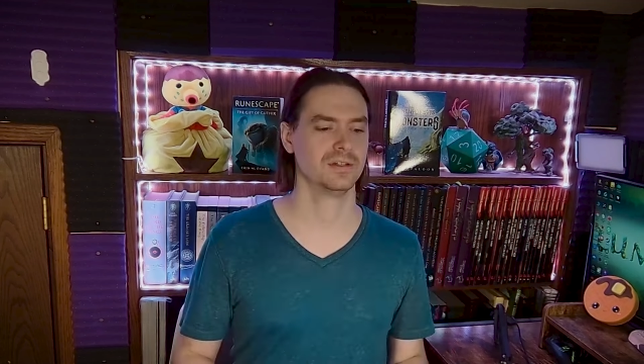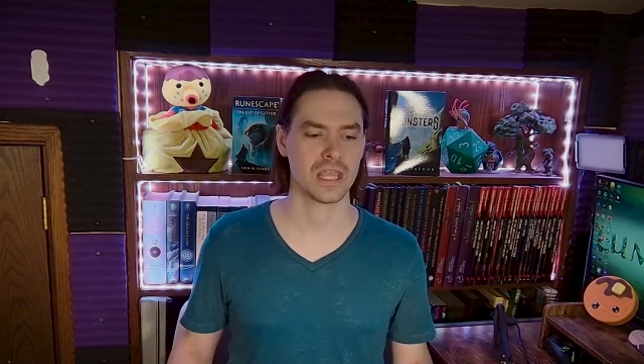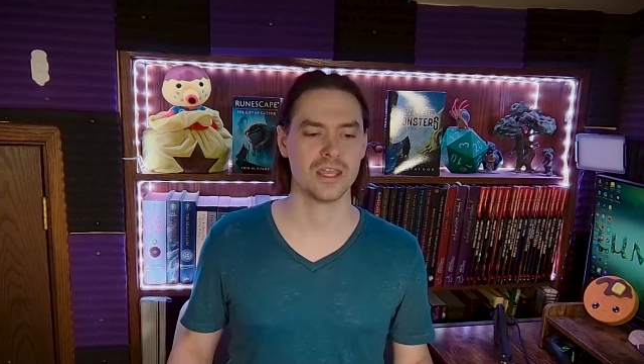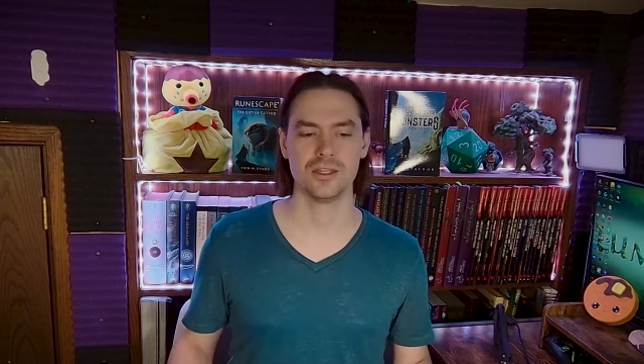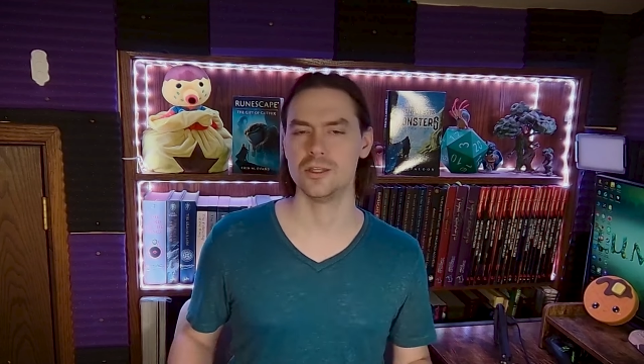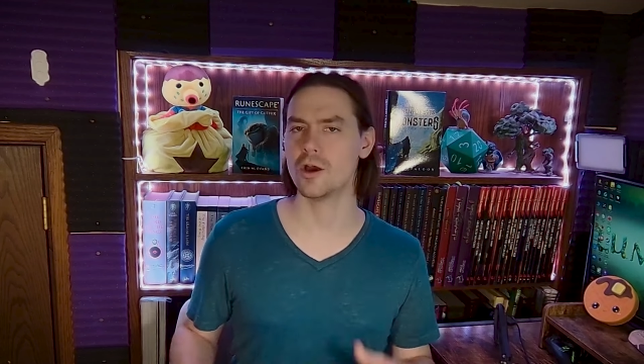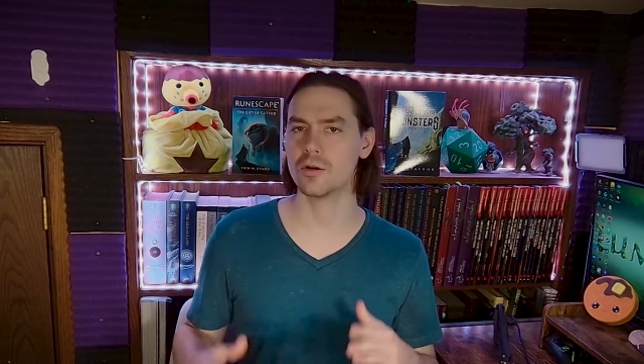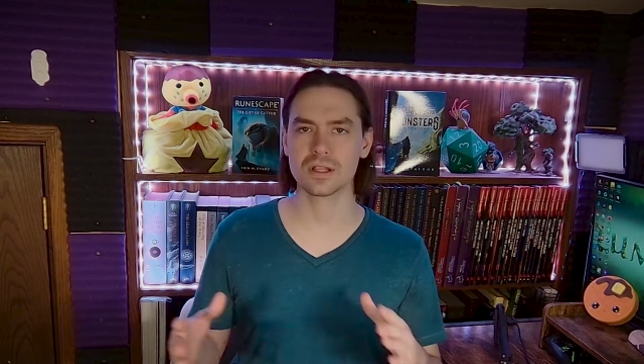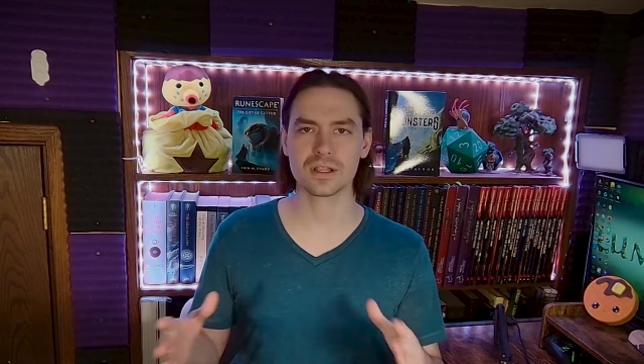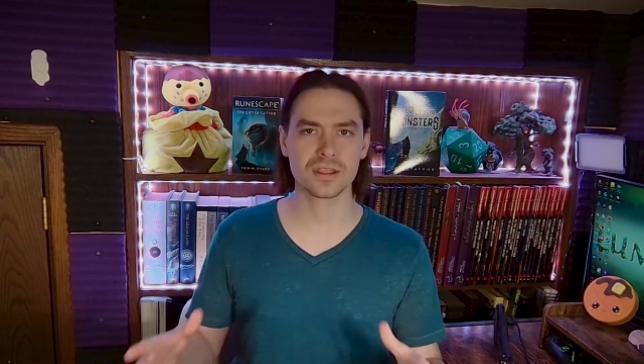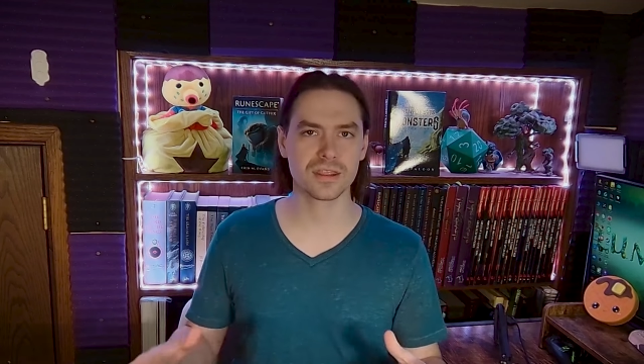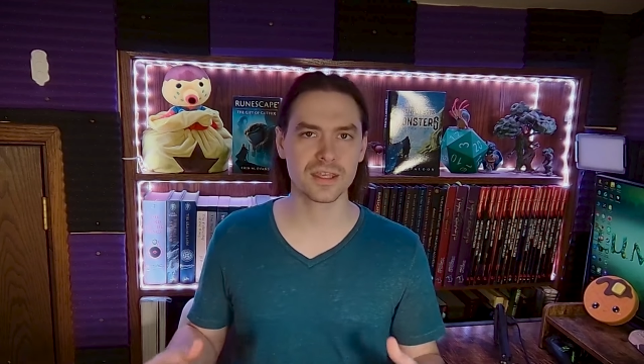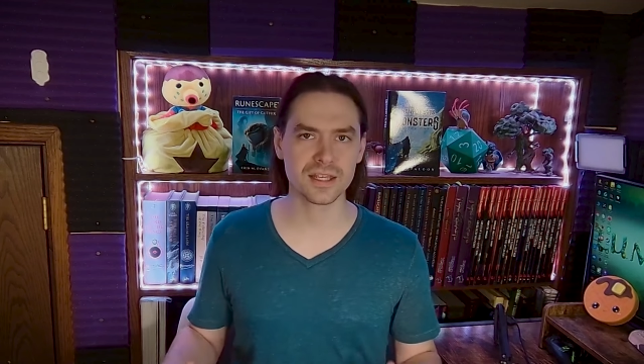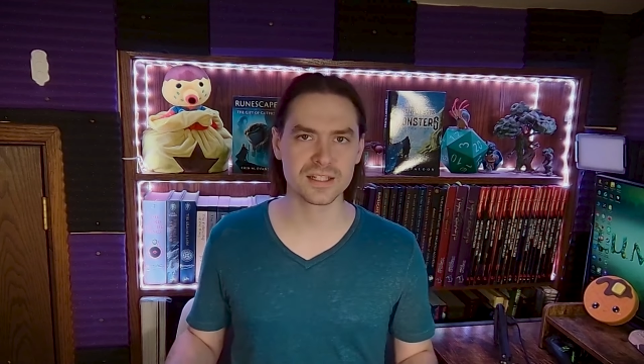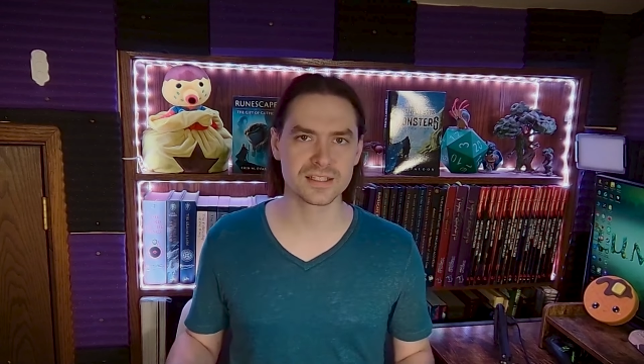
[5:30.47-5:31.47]
noting
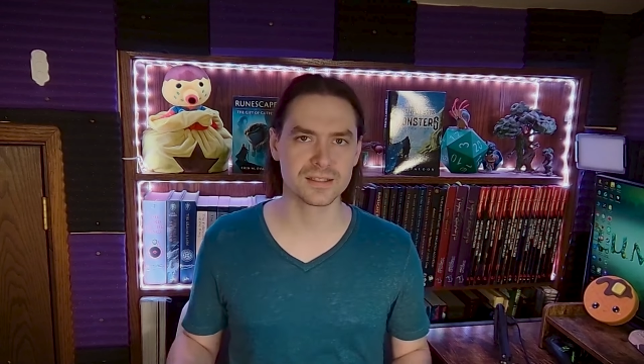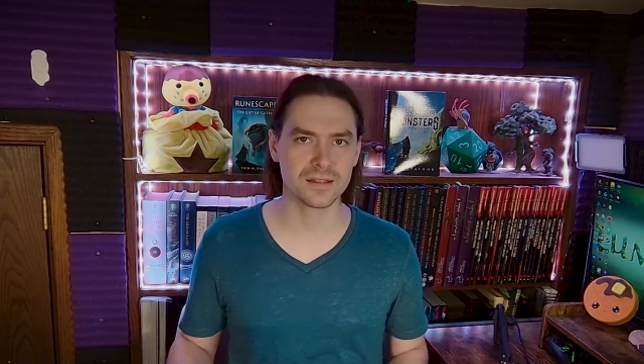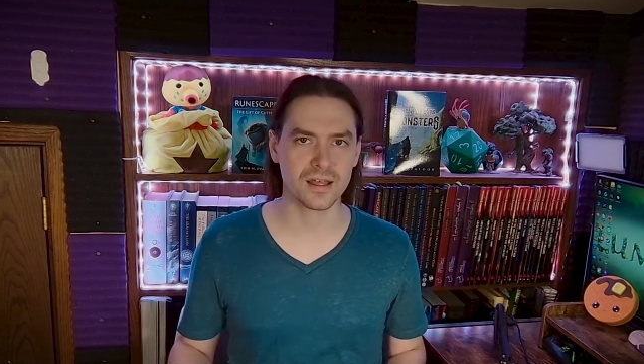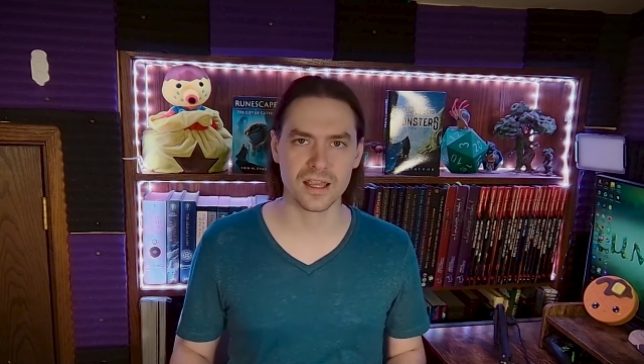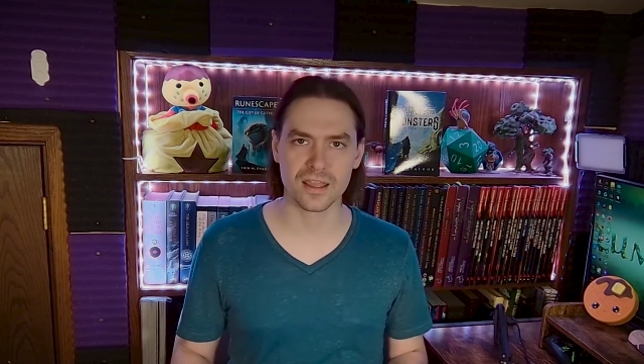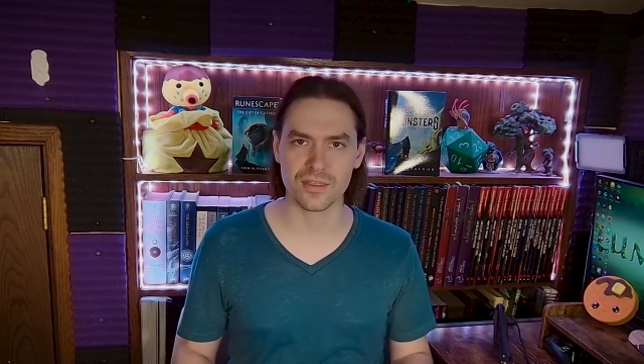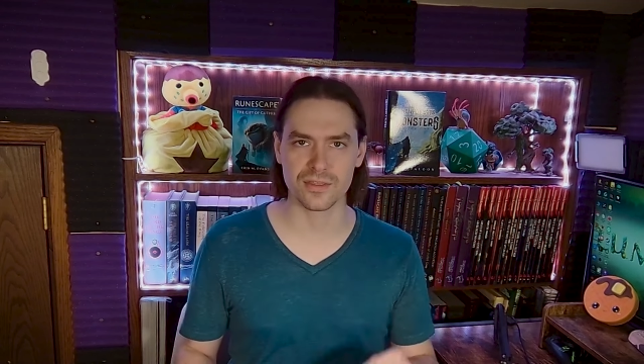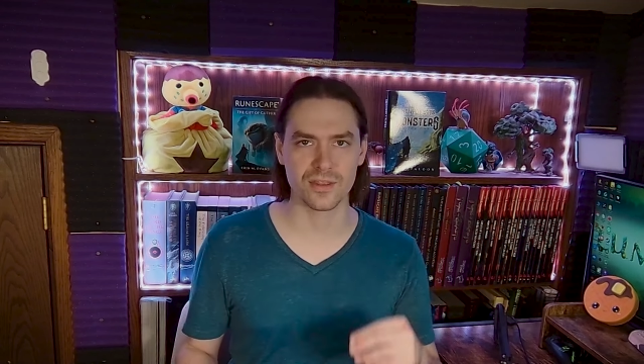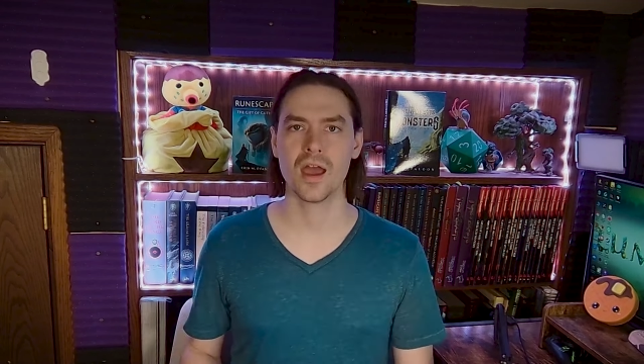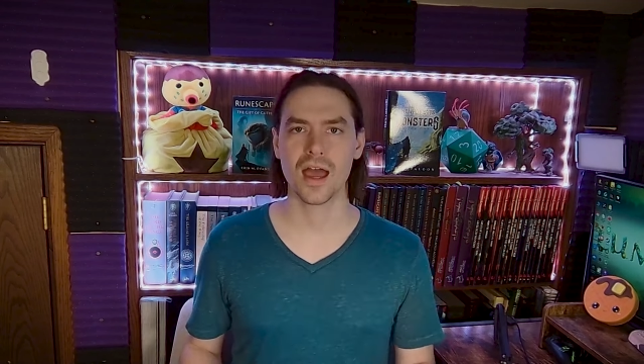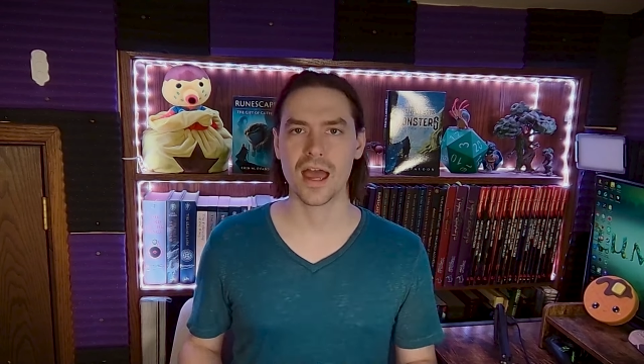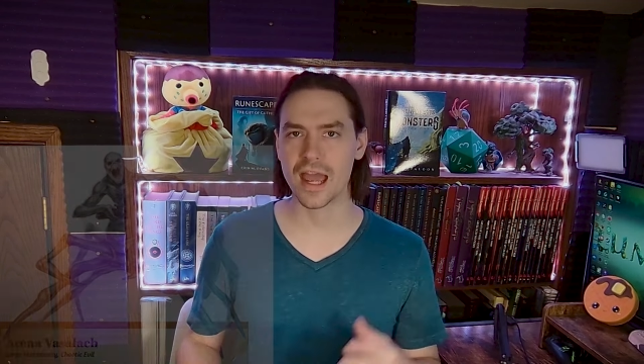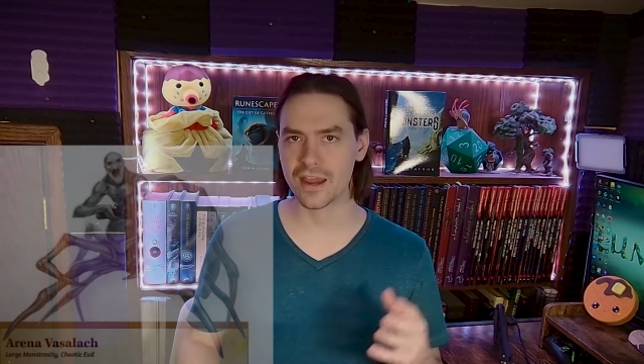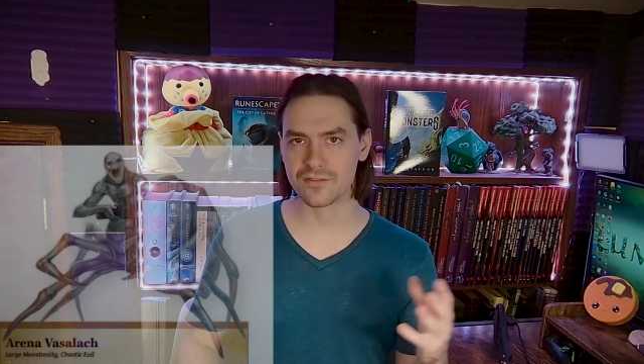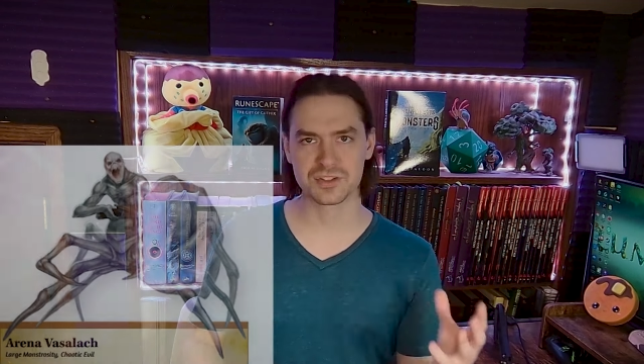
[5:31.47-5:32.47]
things like the
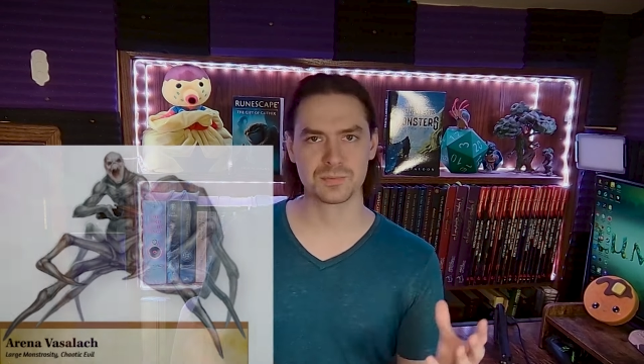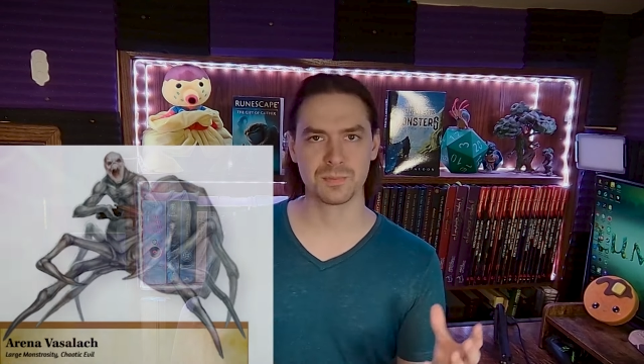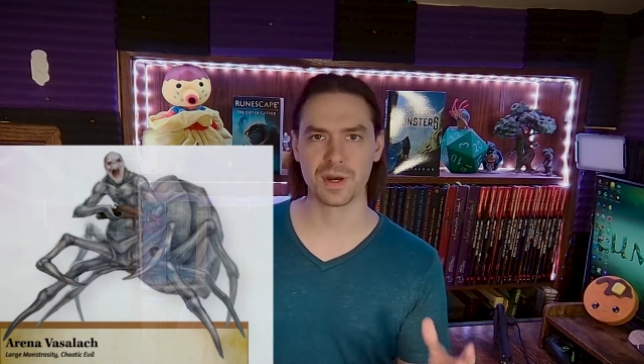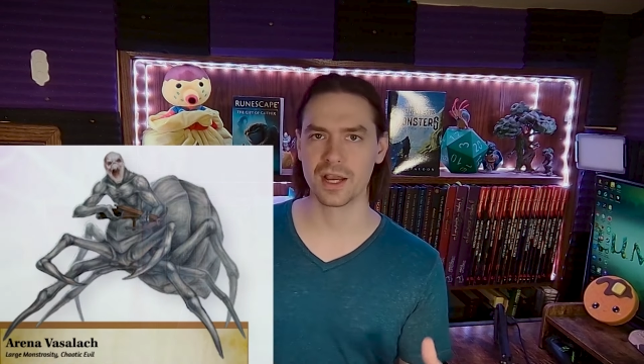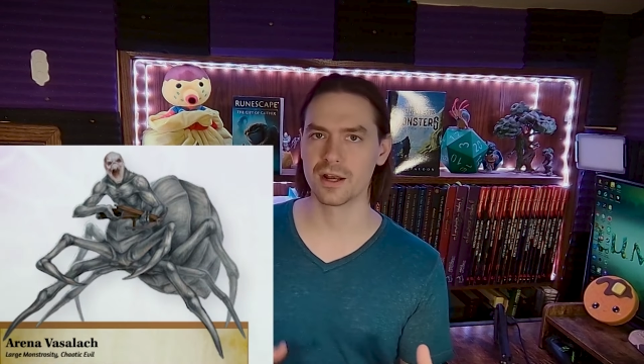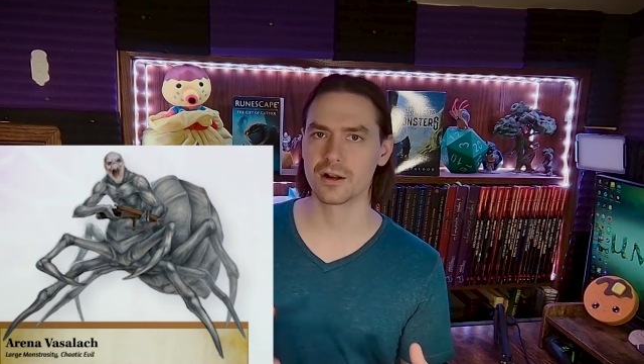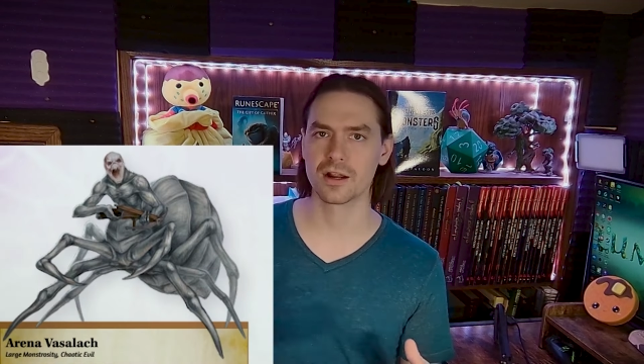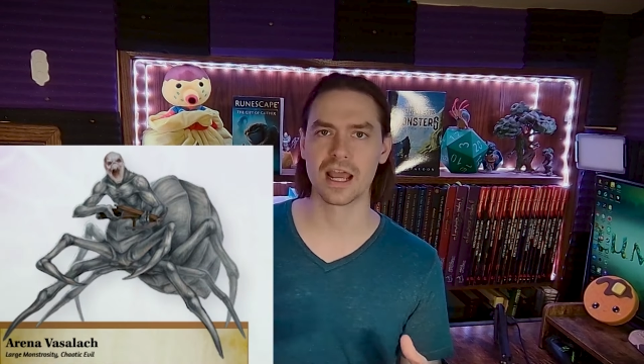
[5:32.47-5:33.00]
half spider,